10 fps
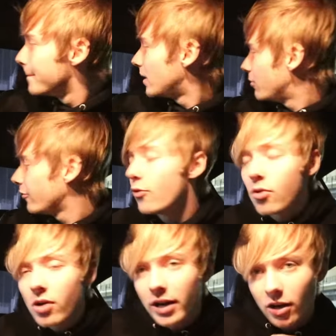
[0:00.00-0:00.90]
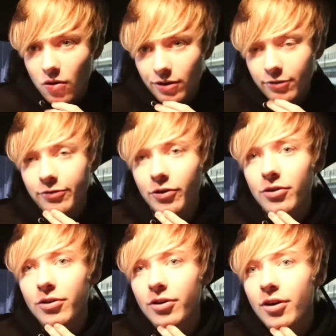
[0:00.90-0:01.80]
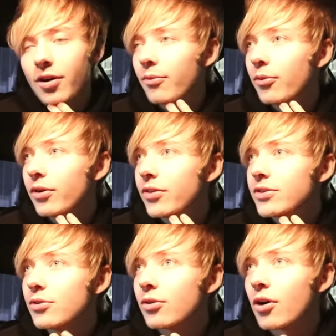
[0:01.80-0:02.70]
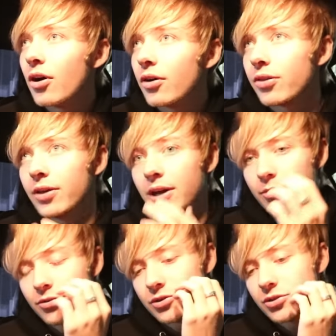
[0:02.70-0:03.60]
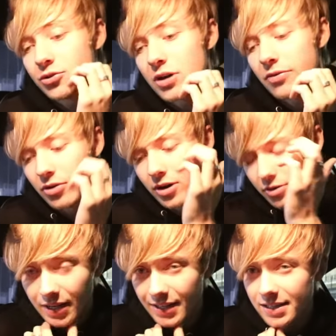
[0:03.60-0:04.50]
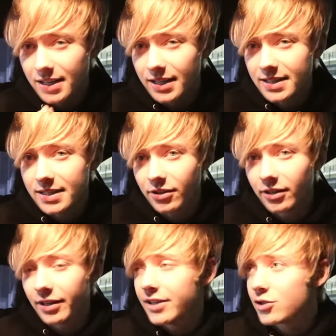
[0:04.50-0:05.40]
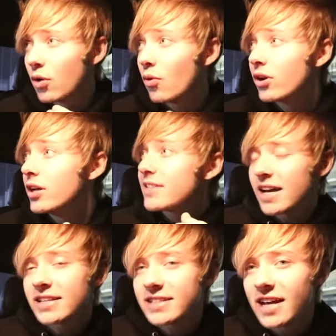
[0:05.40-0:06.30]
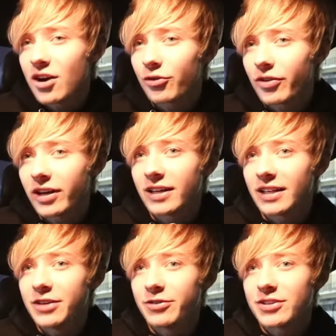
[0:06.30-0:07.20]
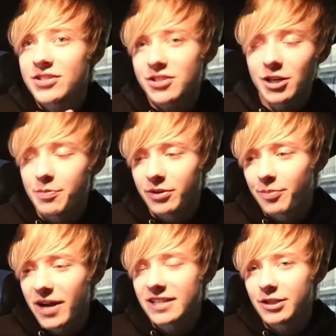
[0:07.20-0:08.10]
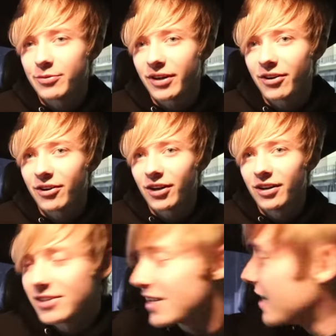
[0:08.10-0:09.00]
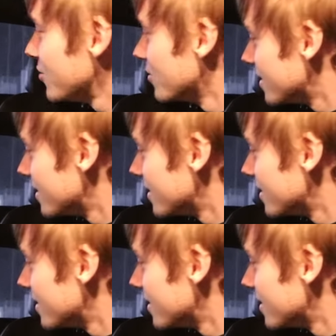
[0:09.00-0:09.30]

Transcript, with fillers: But before I go any further with this whole car thing, before I start driving around, it is getting decently late, so I wanna test out if I can even sleep in the backseat of my car. Because as you